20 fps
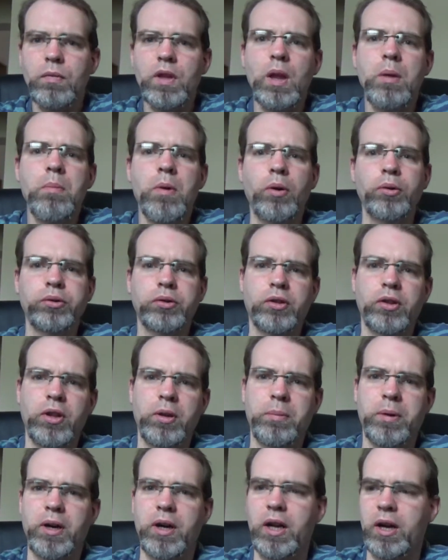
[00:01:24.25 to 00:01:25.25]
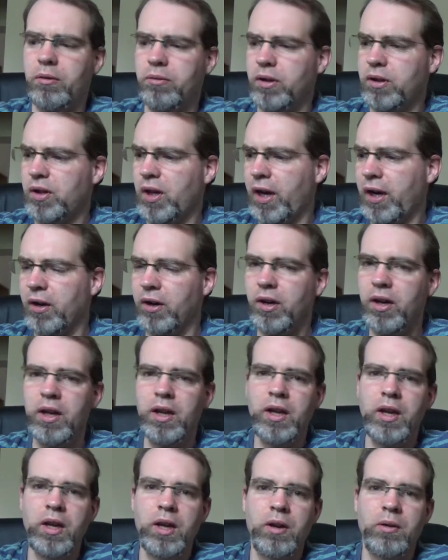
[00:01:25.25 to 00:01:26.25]
Most of them are now retired.
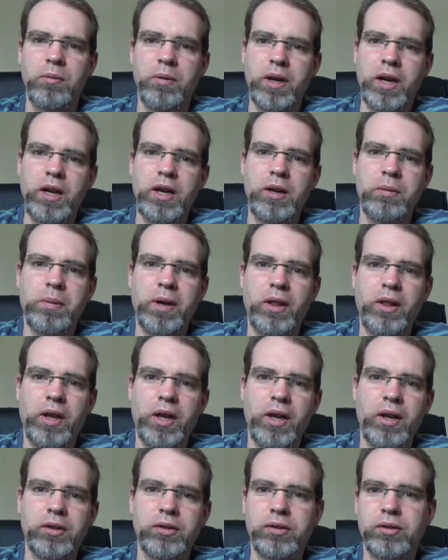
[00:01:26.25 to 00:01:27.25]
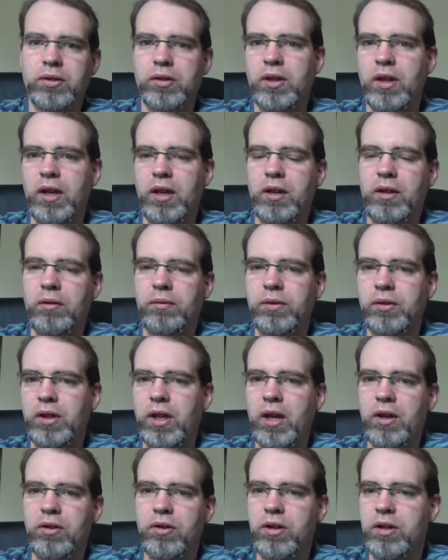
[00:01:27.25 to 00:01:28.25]
When I did my last kind of
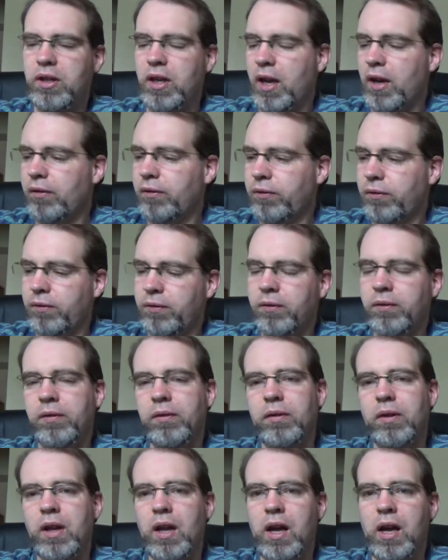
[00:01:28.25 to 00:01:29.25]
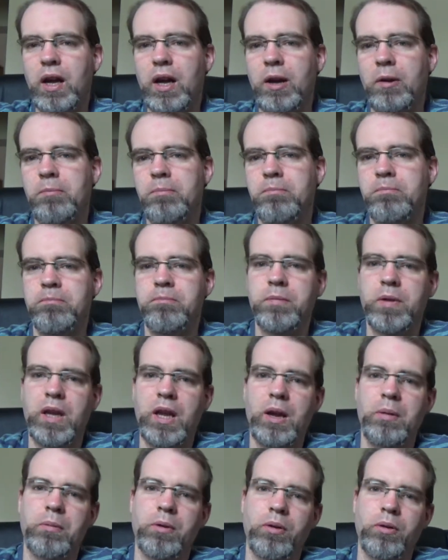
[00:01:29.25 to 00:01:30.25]
standard def camera
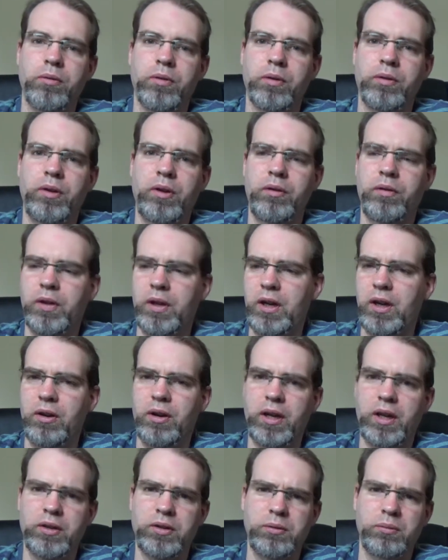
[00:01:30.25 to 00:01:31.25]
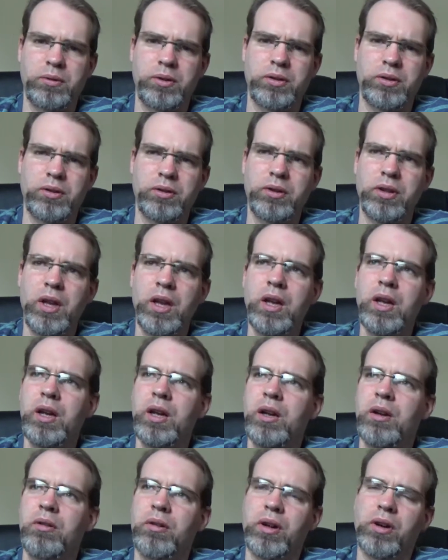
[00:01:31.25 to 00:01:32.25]
overview video, I guess it was
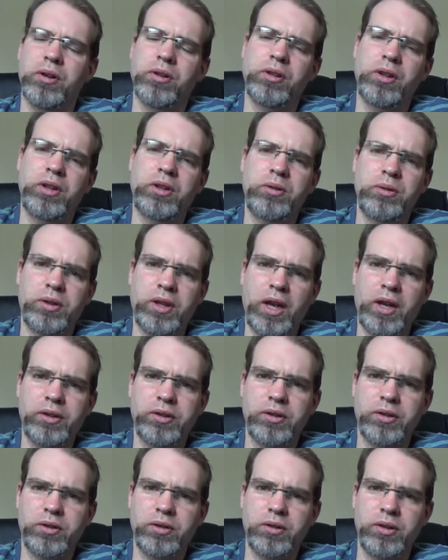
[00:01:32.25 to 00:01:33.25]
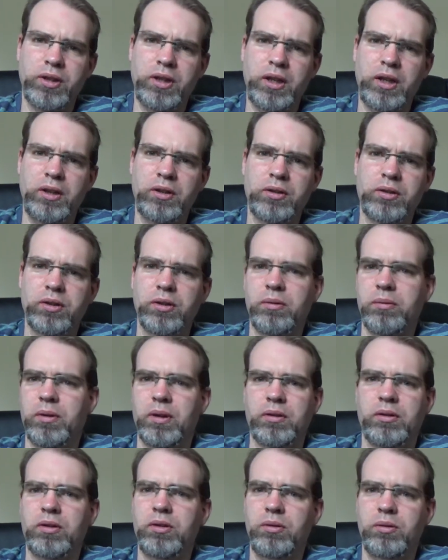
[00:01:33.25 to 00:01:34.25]
early 2013, so
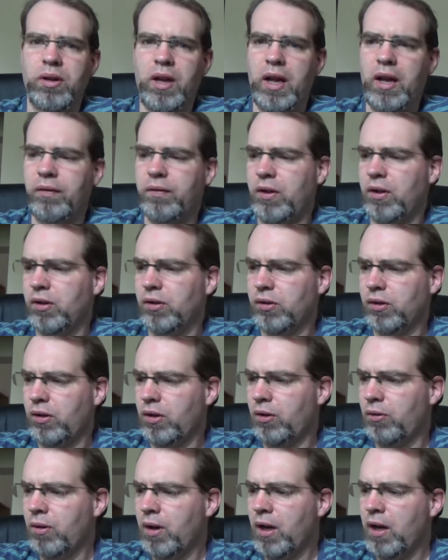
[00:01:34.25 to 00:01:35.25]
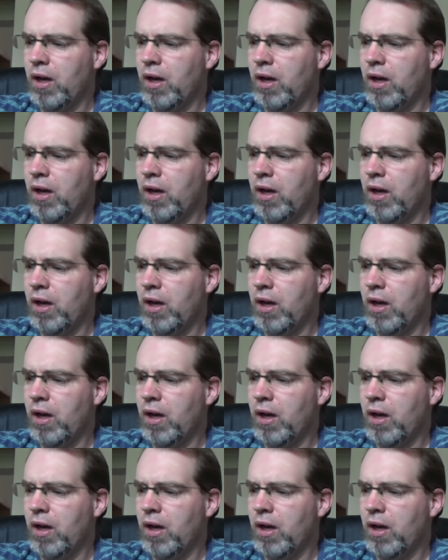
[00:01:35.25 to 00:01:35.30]
2.5 years ago,